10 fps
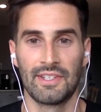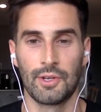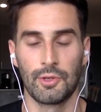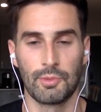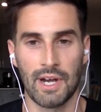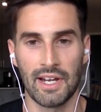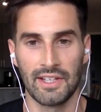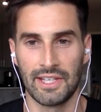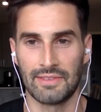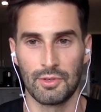So
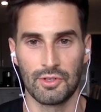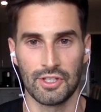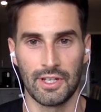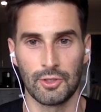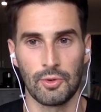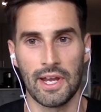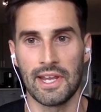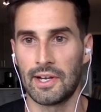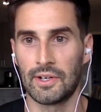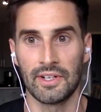there's a gray
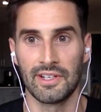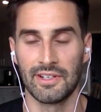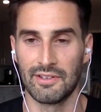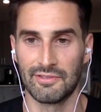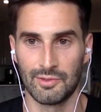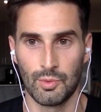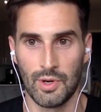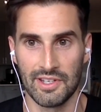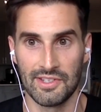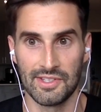area of
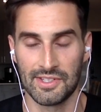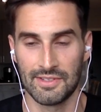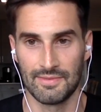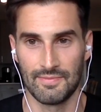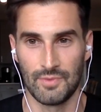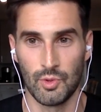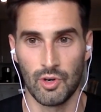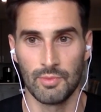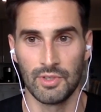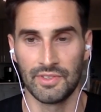what is
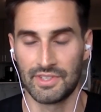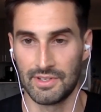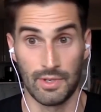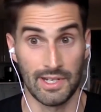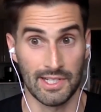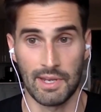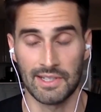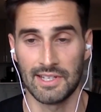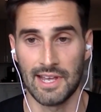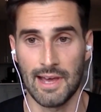normal to
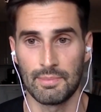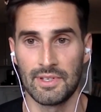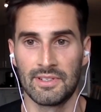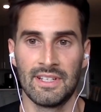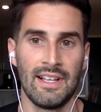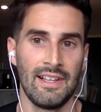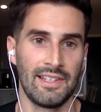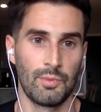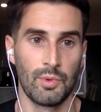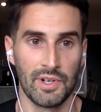expect to happen
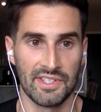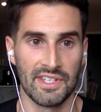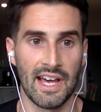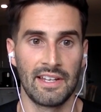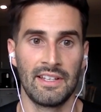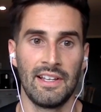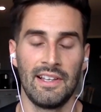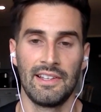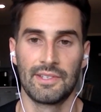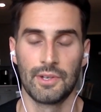and what is not.
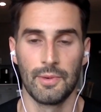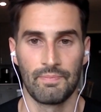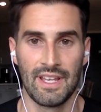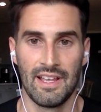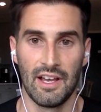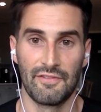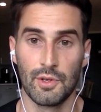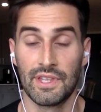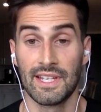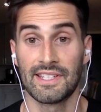So a
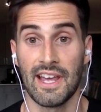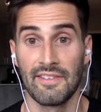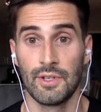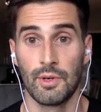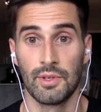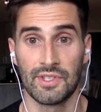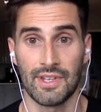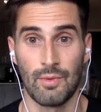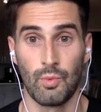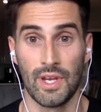few things I've
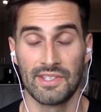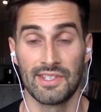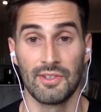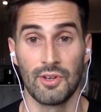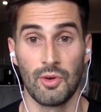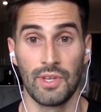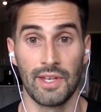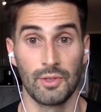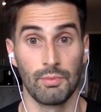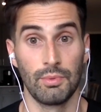noticed, ways to know
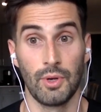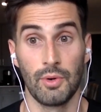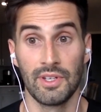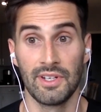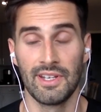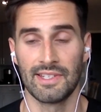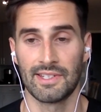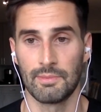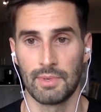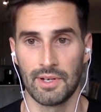that you're bloated as
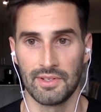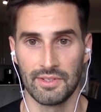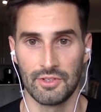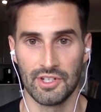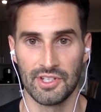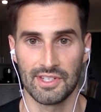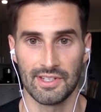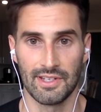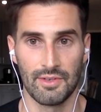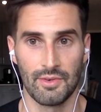compared to
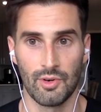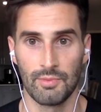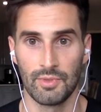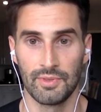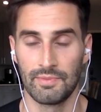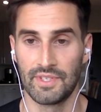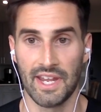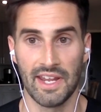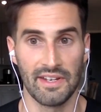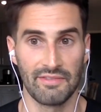just a normal
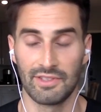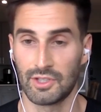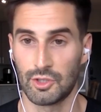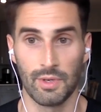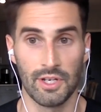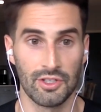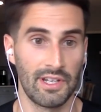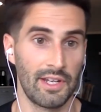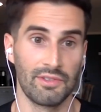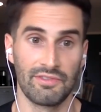day fluctuation,
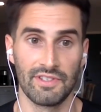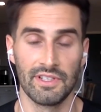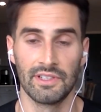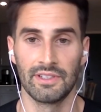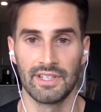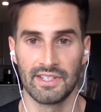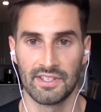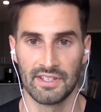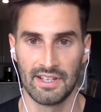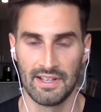how you feel,
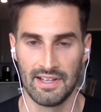is